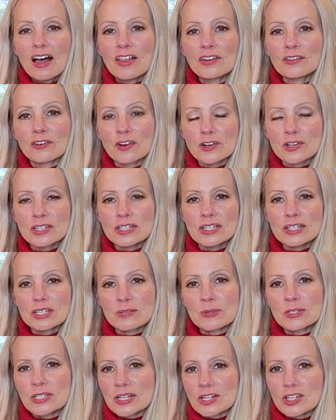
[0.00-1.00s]
The first thing
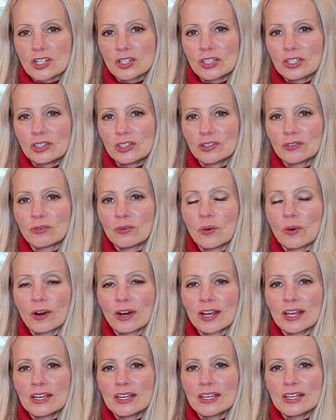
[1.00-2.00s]
to potentially look
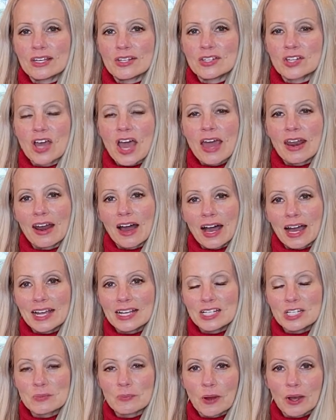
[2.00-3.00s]
for is an
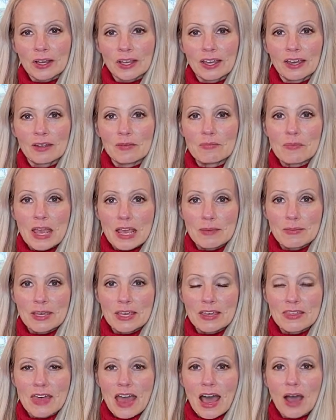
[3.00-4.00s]
ice bucket,
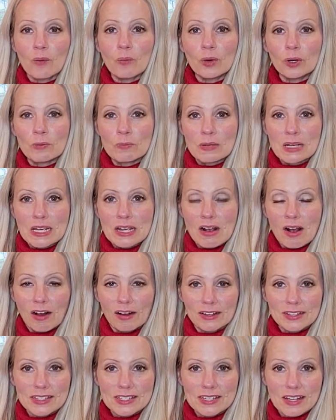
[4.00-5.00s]
maybe that would be
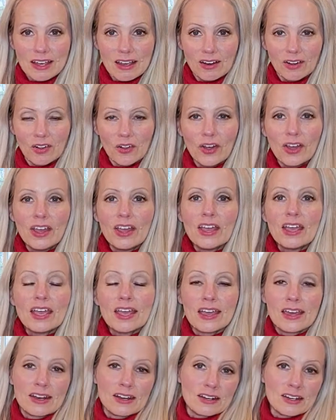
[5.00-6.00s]
on sale
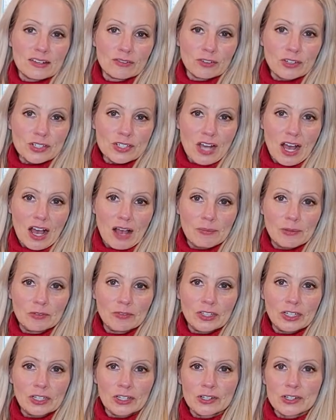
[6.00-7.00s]
at a different time
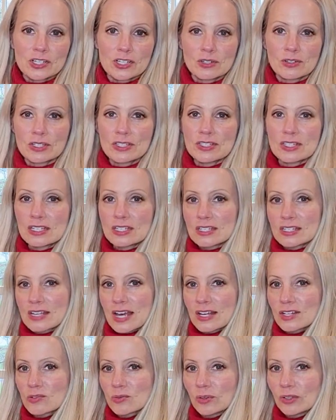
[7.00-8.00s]
of year. So you can see this
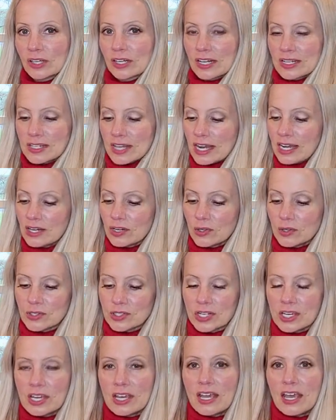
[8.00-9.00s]
has really nice
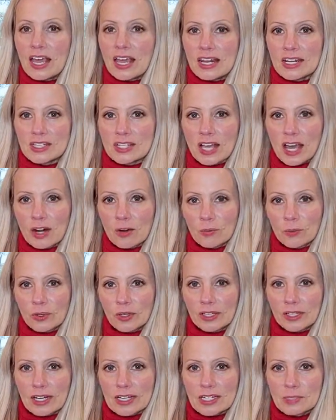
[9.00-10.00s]
handles and it's got a
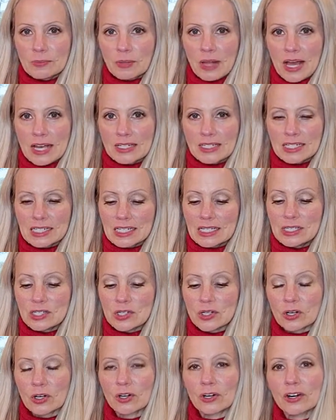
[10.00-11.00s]
really nice plastic
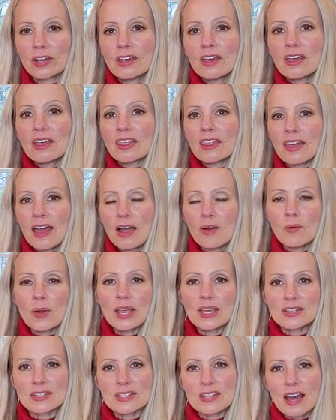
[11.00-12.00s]
insert. That
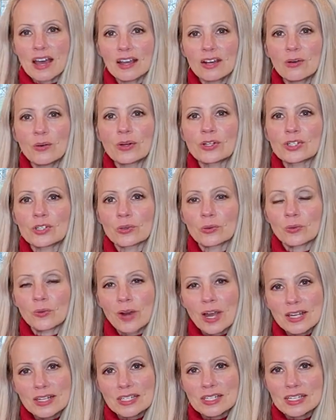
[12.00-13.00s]
way it's not going to
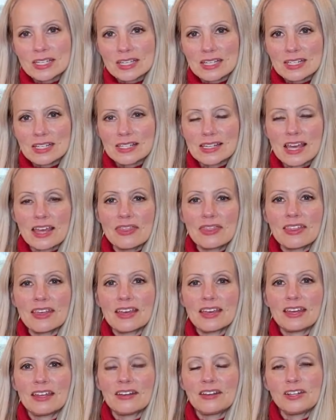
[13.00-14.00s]
rust this, and
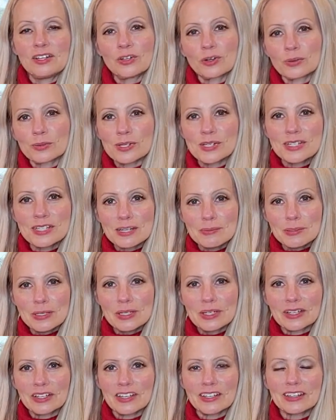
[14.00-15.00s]
then your
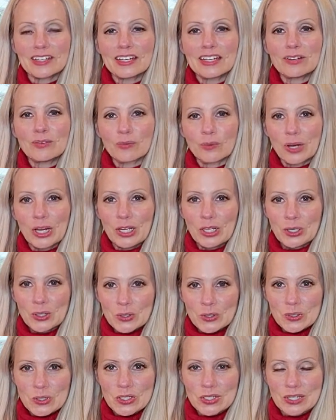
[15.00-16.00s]
recipient can then
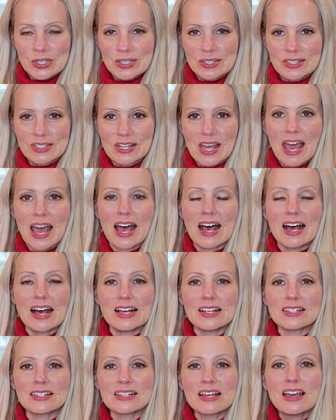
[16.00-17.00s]
reuse this
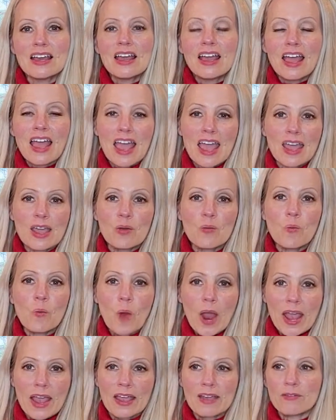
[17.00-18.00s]
as a
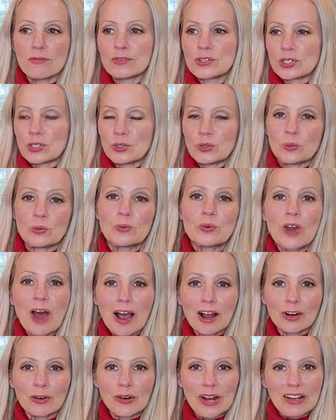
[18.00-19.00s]
way to
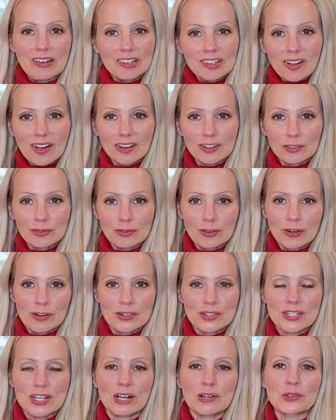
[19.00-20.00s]
not create clutter for
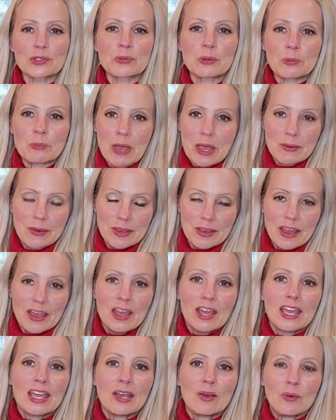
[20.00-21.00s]
ourselves, but maybe
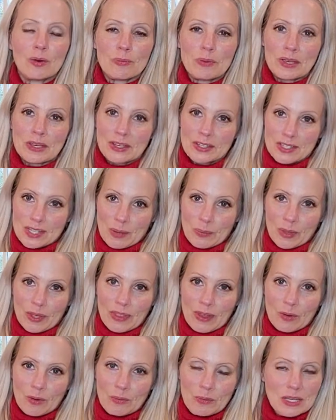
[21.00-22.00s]
it would be
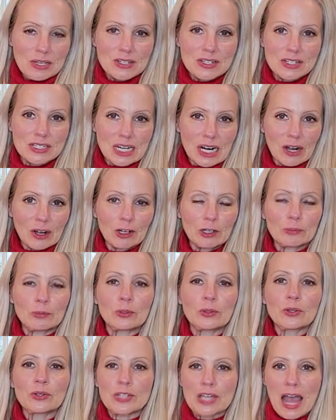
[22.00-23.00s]
something that would be
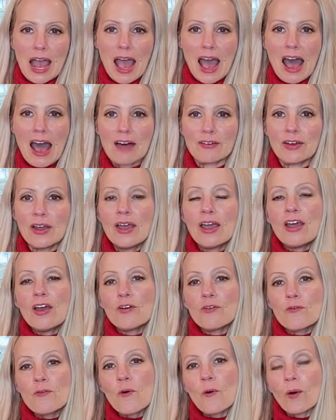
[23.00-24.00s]
desirable to have
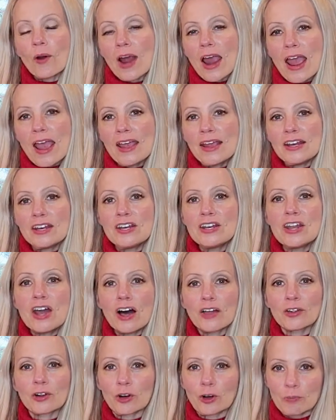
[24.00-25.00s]
for
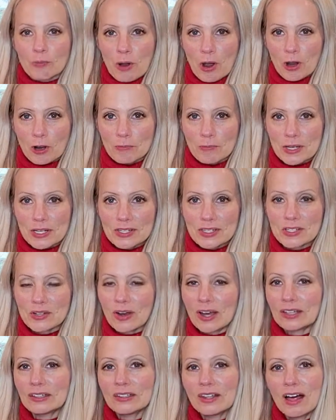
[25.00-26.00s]
another purpose.
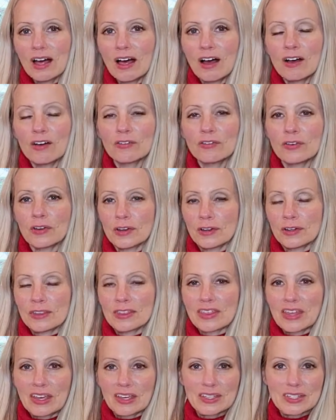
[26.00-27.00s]
So I love
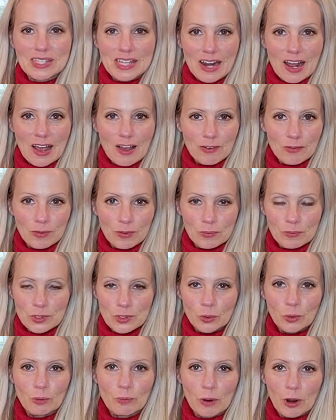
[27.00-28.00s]
things that have
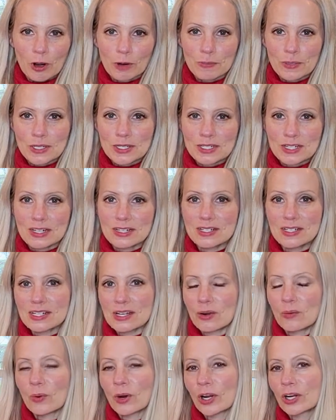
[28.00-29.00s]
dual purposes.
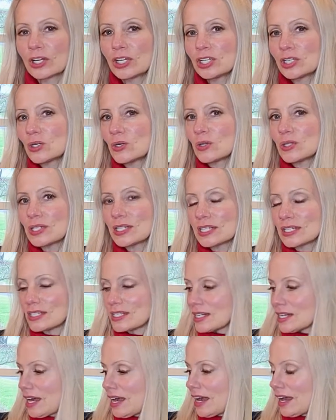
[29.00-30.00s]
So we're going to use this
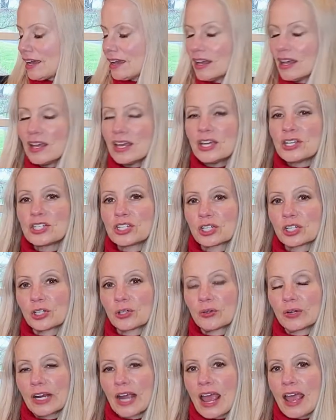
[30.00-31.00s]
today to
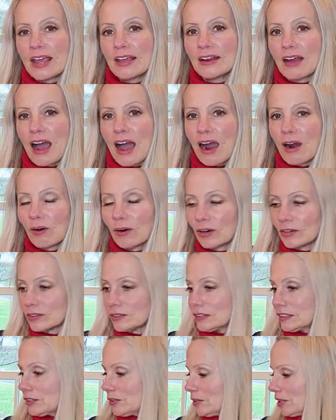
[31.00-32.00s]
create
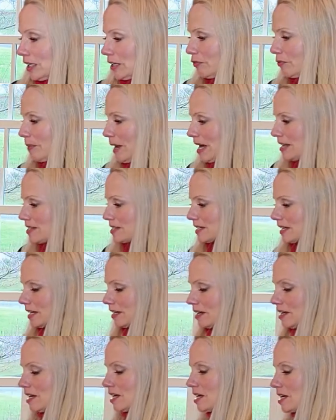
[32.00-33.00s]
our little gift
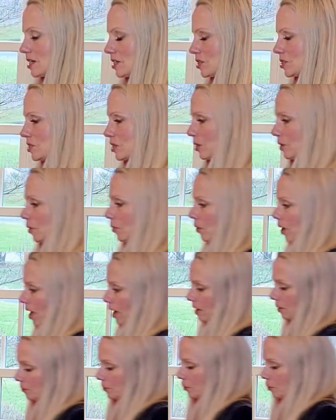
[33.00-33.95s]
basket. So